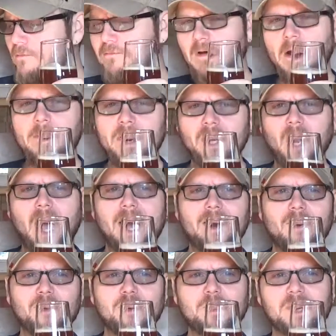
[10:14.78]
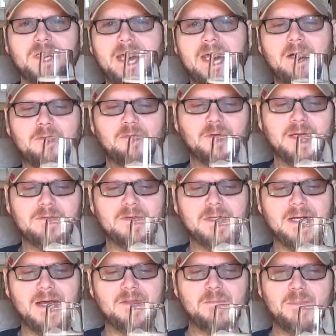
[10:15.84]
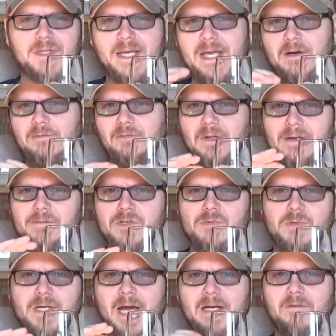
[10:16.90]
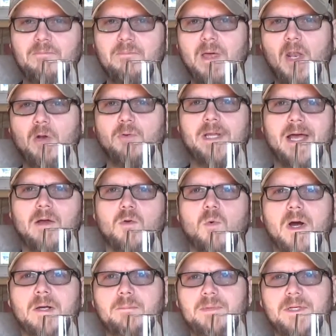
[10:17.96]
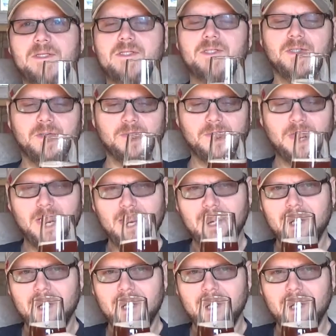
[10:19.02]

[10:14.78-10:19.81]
Very light on the banana flavor now. The banana flavors were kind of mellowed out quite a bit too.